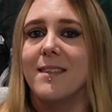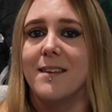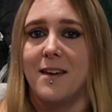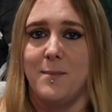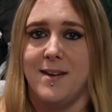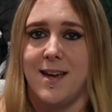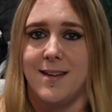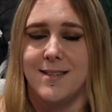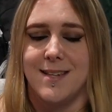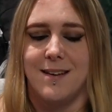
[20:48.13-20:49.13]
that came in
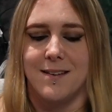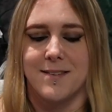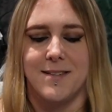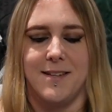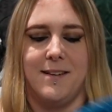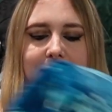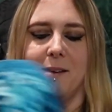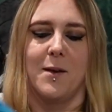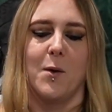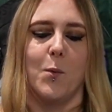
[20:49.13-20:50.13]
handy last year
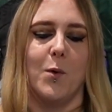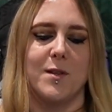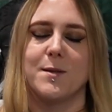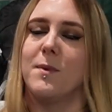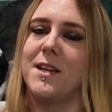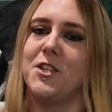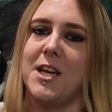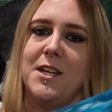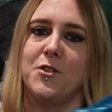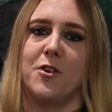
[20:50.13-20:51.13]
was my
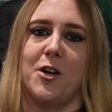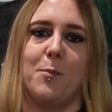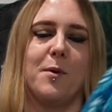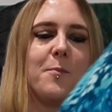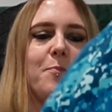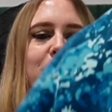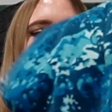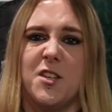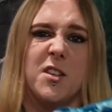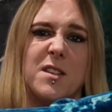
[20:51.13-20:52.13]
change robe.
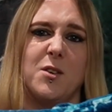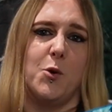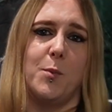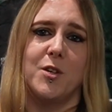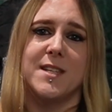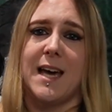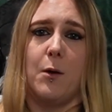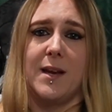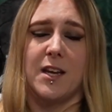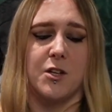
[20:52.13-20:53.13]
It's just a normal
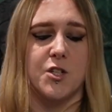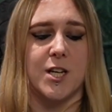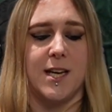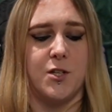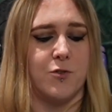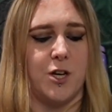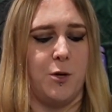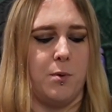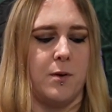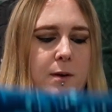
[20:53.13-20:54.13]
toweling change robe.